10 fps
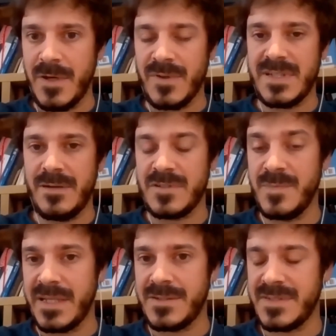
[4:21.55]
I was
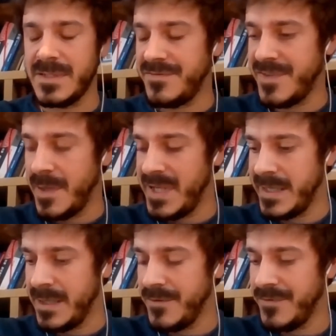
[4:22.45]
back to see the family
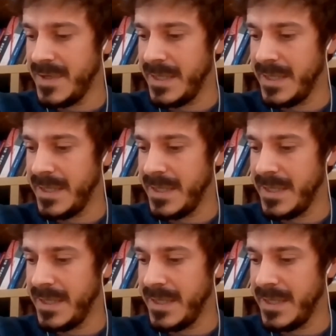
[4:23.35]
and everything,